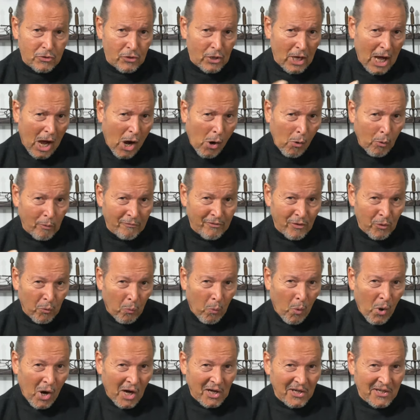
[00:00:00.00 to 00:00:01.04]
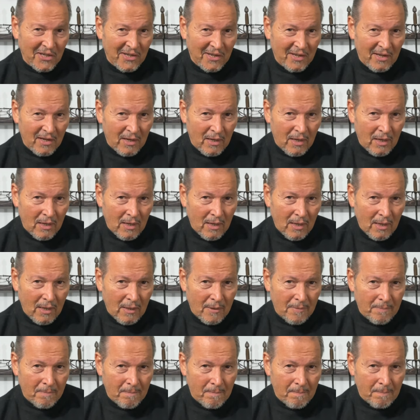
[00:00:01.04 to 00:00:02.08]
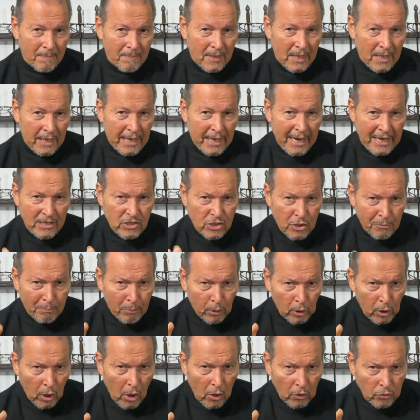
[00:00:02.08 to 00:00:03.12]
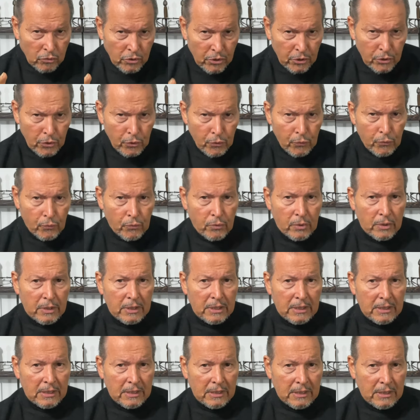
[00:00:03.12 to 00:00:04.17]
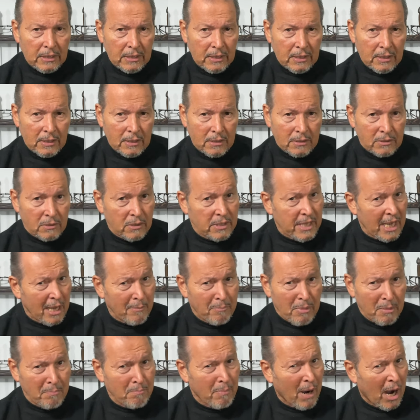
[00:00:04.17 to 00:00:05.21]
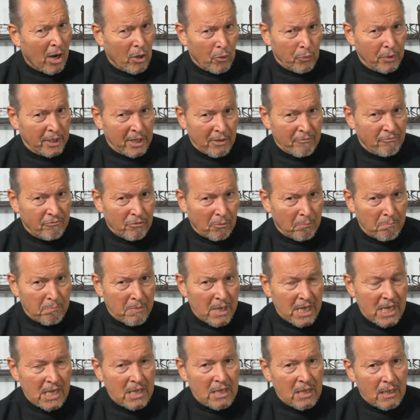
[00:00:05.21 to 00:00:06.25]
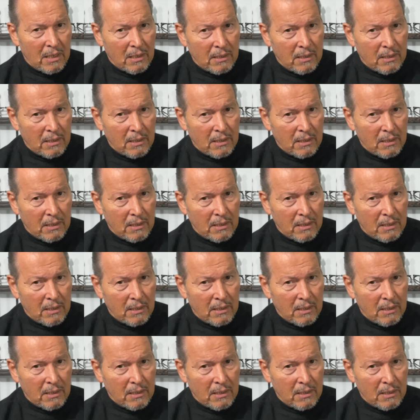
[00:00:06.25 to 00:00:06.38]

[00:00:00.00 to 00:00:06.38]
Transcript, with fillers: the how of your what. It has to belong to you. You can't be borrowing it from me.